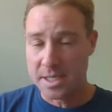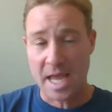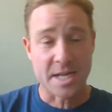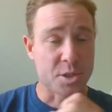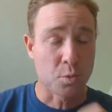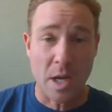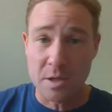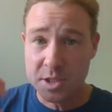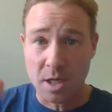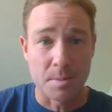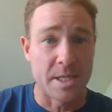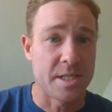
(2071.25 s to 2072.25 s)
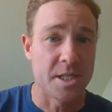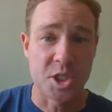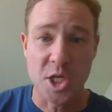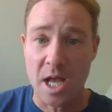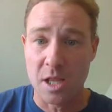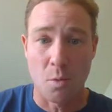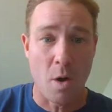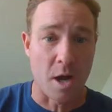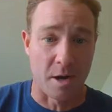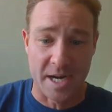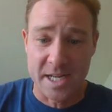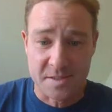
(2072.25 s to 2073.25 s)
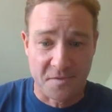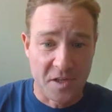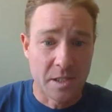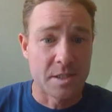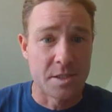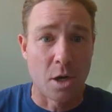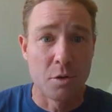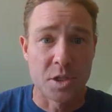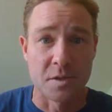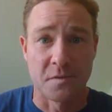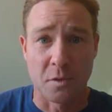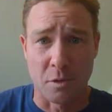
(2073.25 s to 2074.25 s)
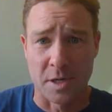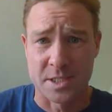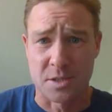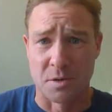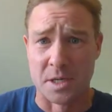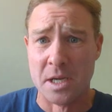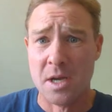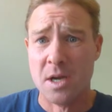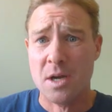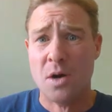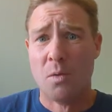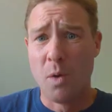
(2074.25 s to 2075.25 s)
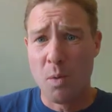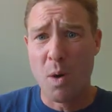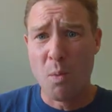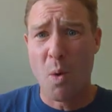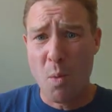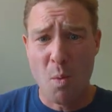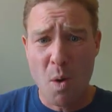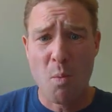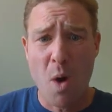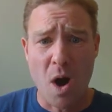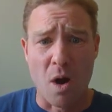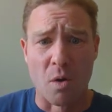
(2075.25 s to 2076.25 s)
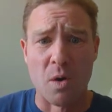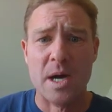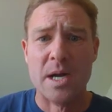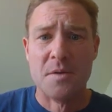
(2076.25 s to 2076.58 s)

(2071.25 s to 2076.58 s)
that swell's coming into shallow water, and it's feeling the ocean floor, and it's going, whoa, whoa, whoa, whoa, whoa, whoa.